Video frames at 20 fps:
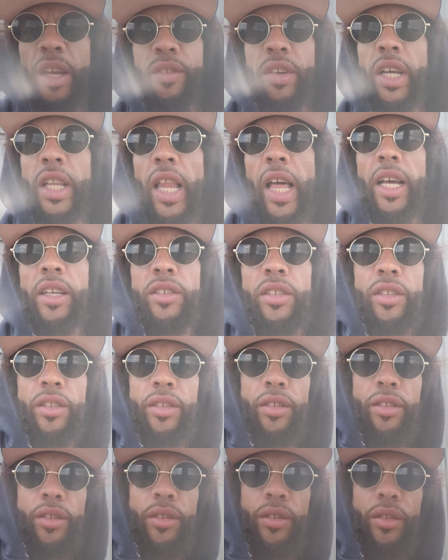like eleven
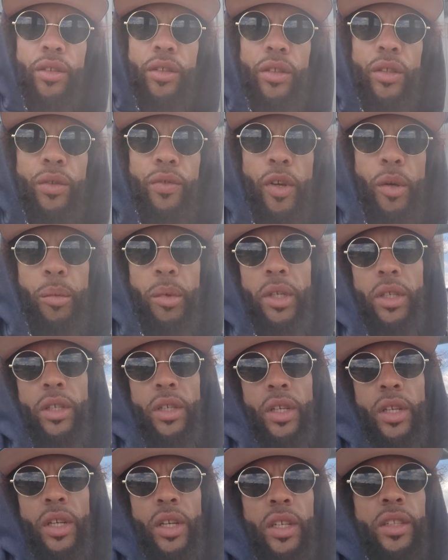classes. You feel
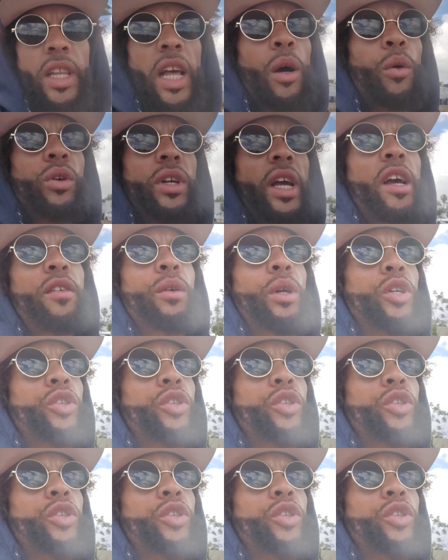me? That